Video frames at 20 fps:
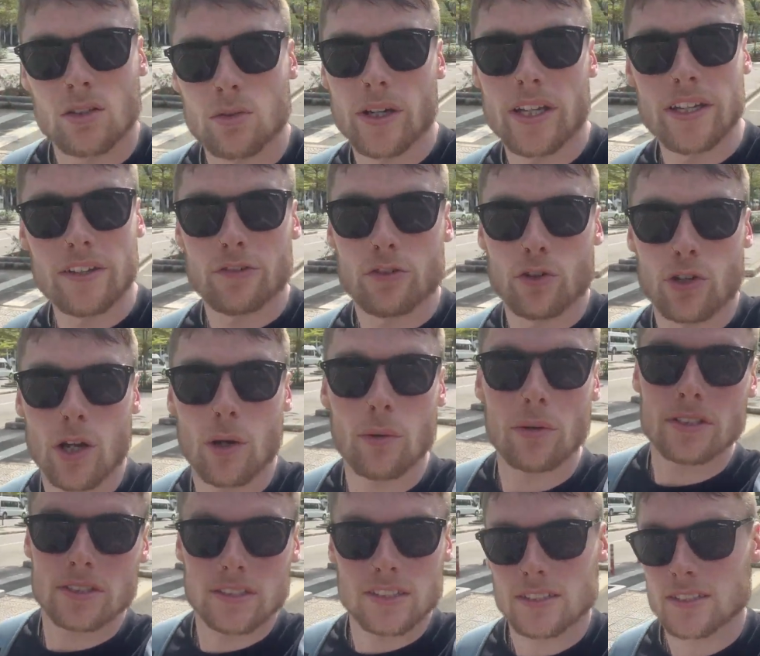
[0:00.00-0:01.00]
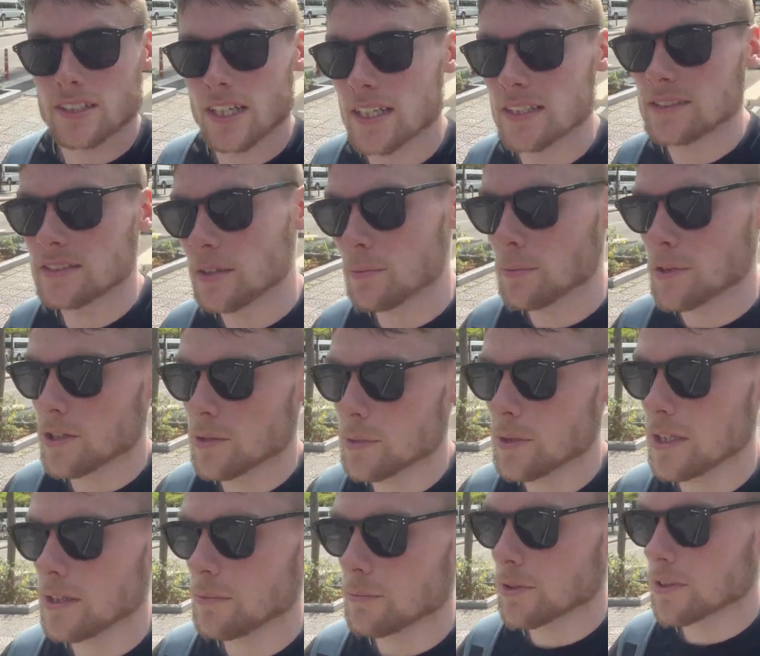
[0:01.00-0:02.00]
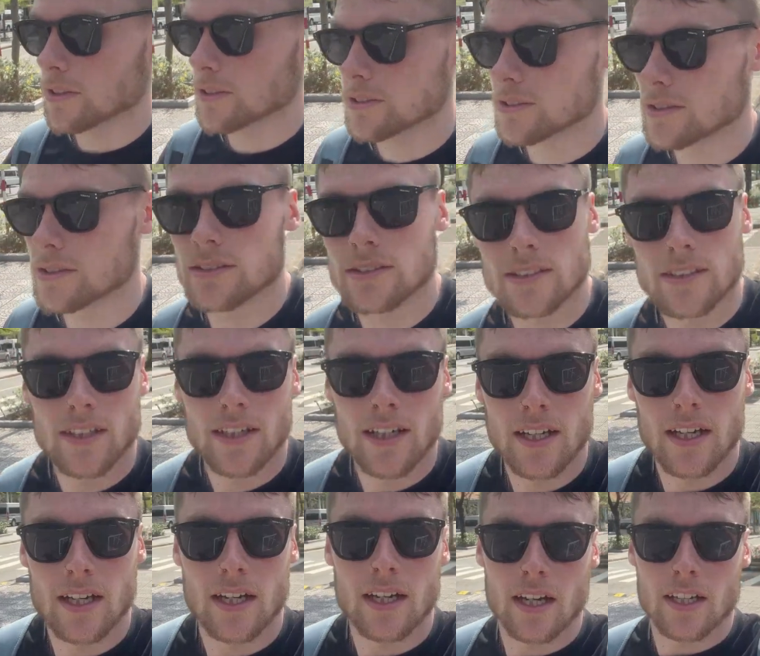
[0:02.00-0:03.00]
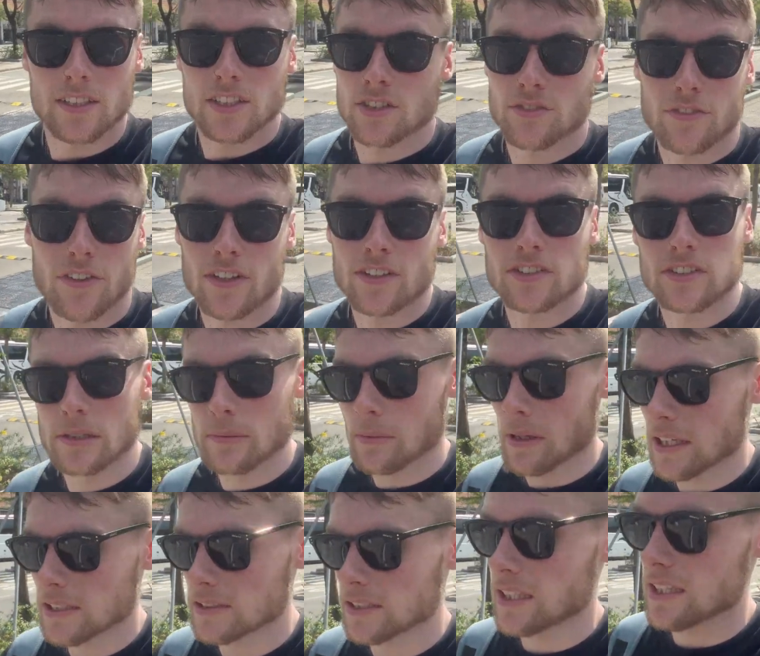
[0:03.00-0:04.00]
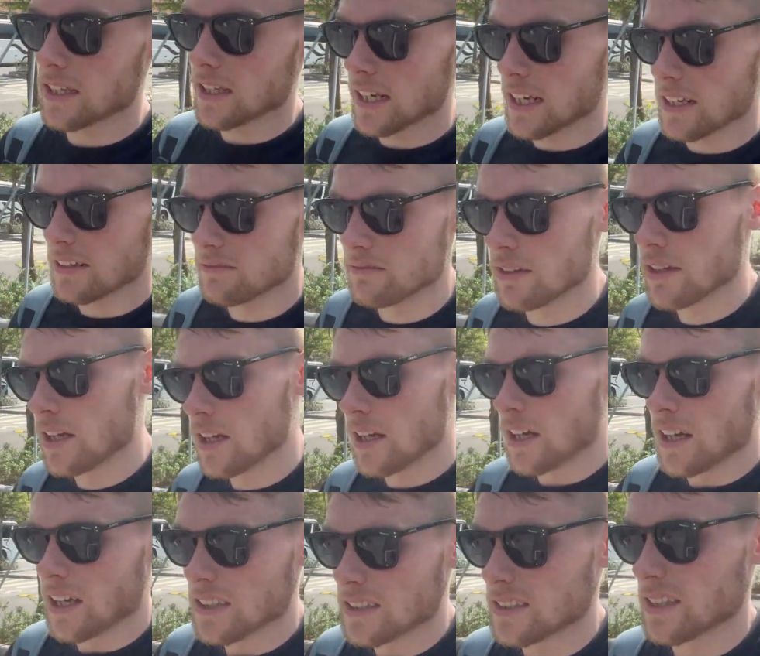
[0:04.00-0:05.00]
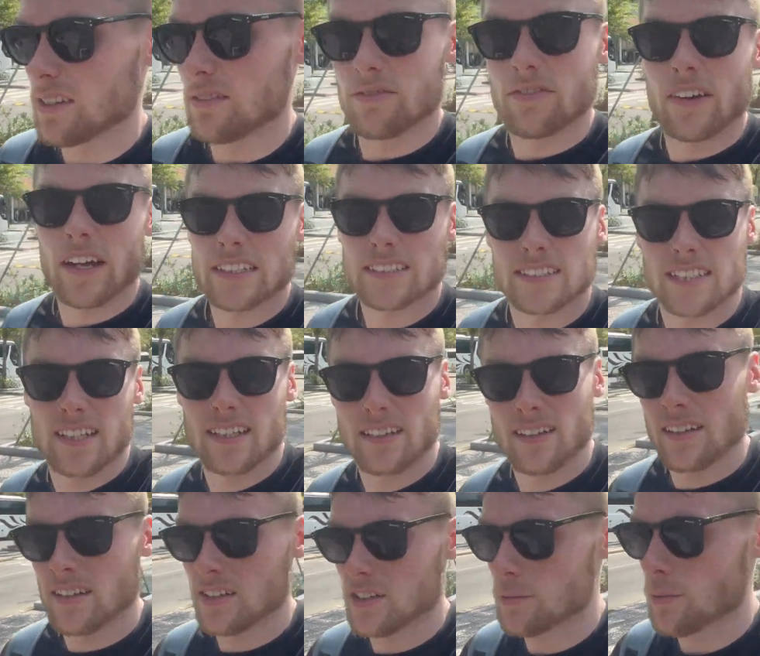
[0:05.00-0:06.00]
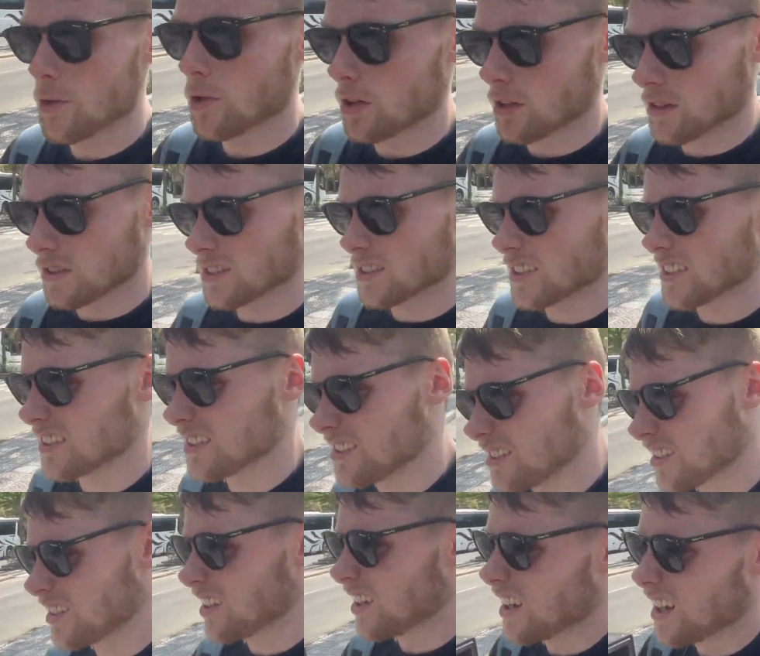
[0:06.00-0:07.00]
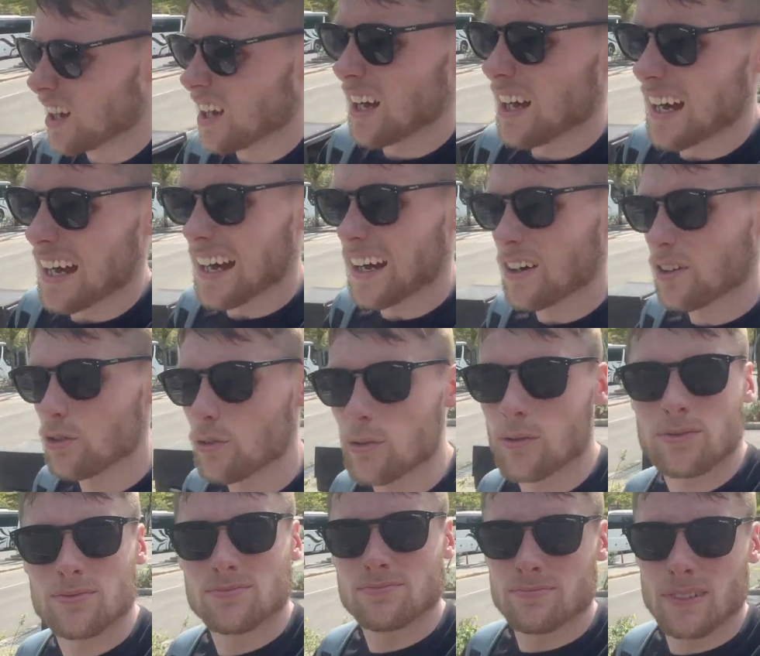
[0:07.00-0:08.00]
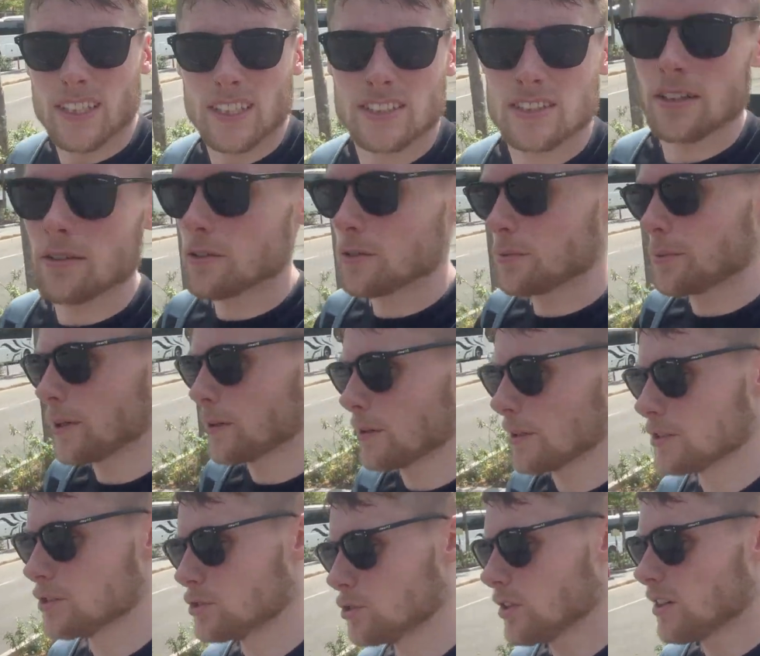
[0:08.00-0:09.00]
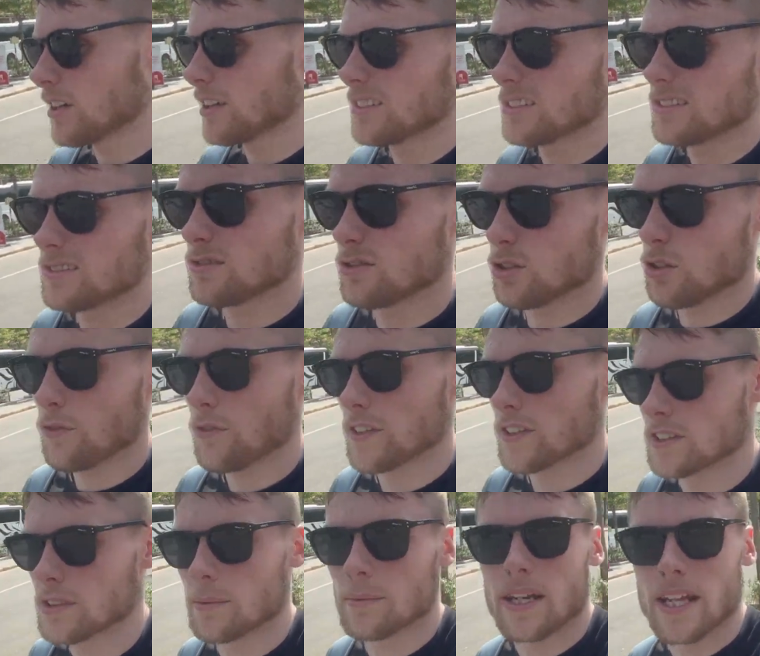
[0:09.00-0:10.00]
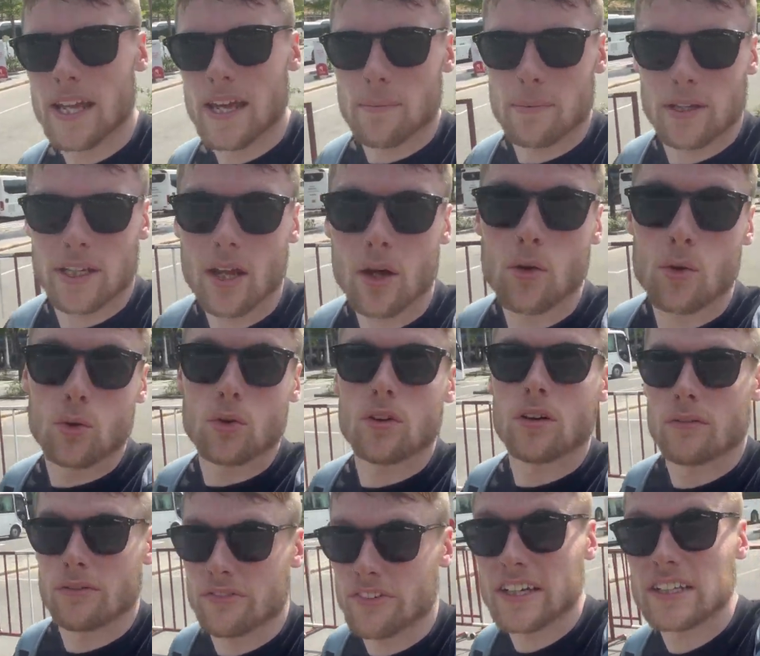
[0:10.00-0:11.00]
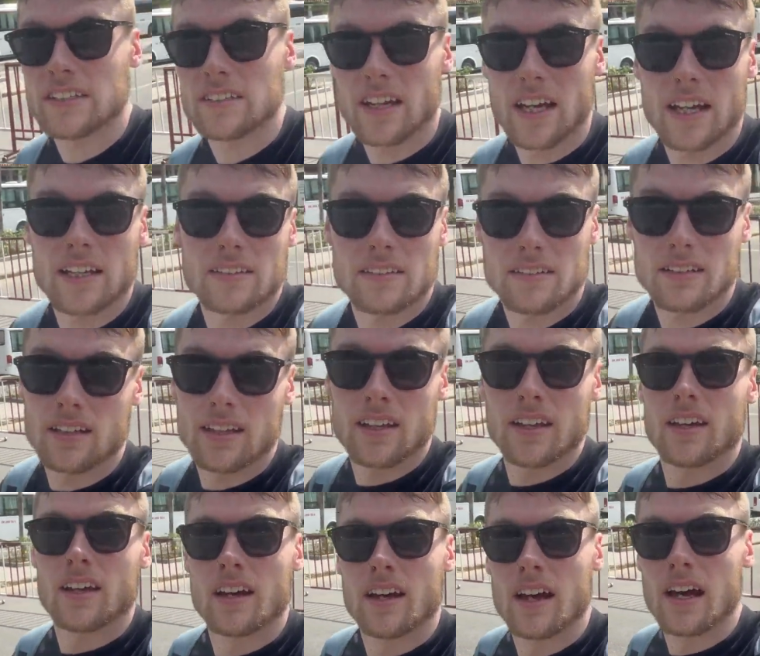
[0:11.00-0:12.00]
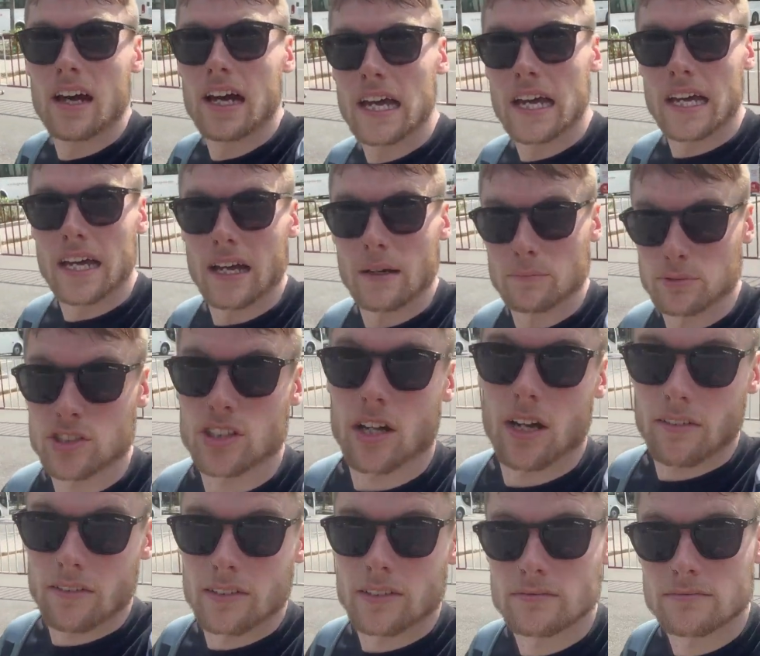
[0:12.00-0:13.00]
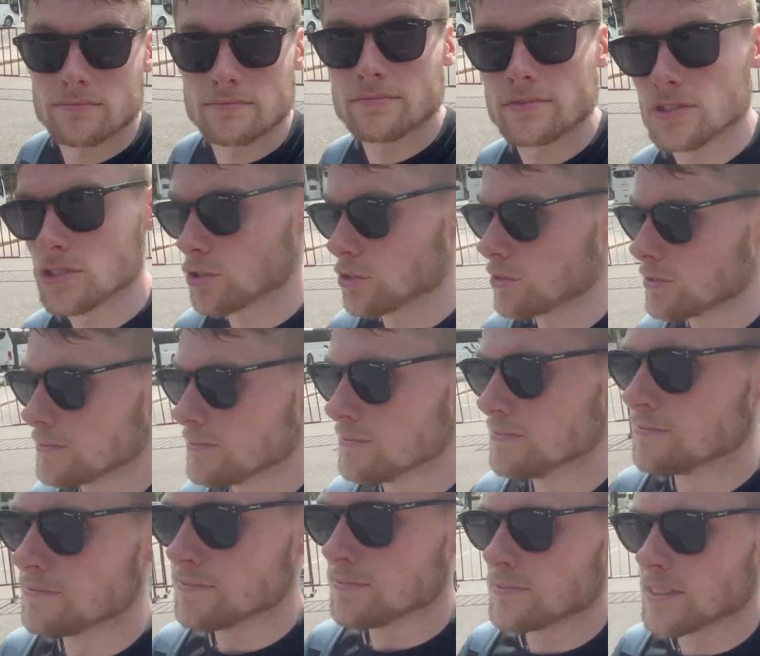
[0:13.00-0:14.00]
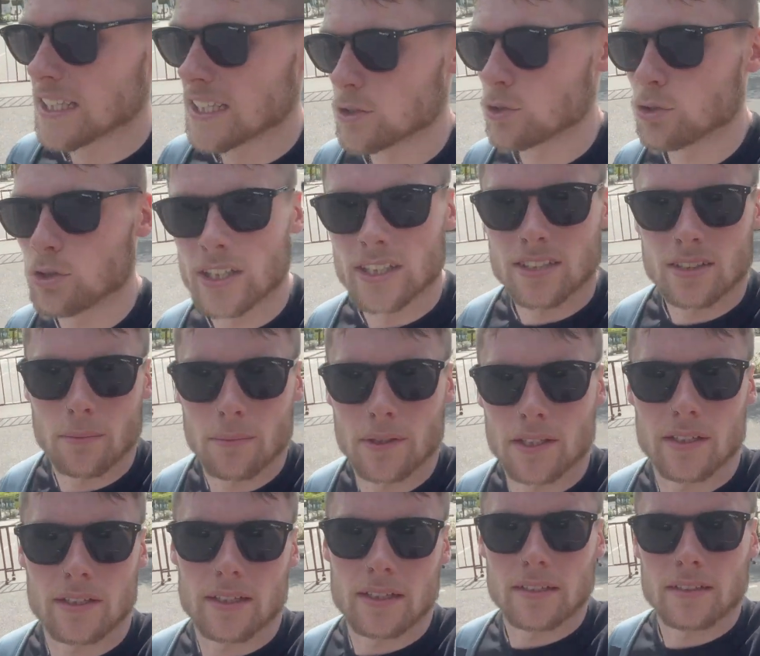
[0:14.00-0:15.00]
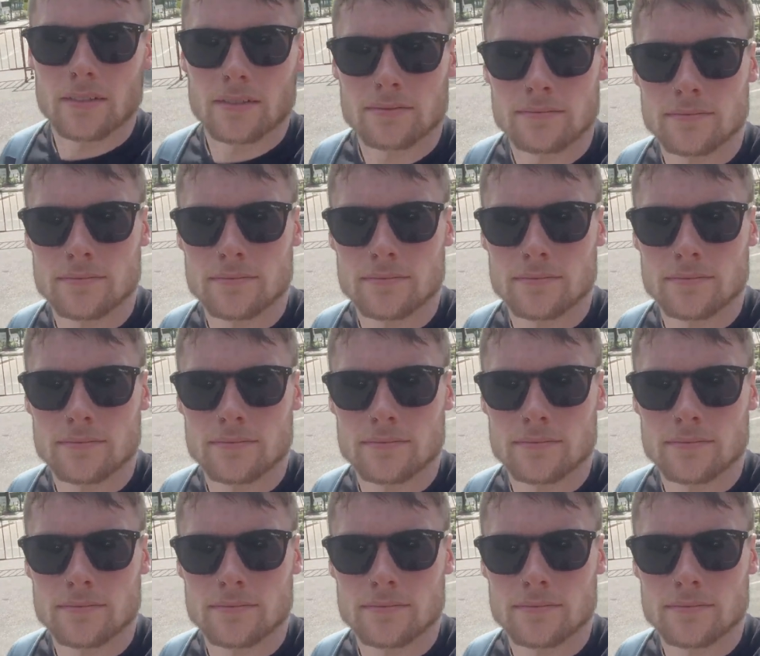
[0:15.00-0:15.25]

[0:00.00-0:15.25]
24 hours since I had something to eat because I just fell asleep last night and then didn't fancy anything this morning because I don't know, my stomach's been quite sore and I don't know if it's something I ate, but now I'm fine and I'm starving. So let's go get something to eat.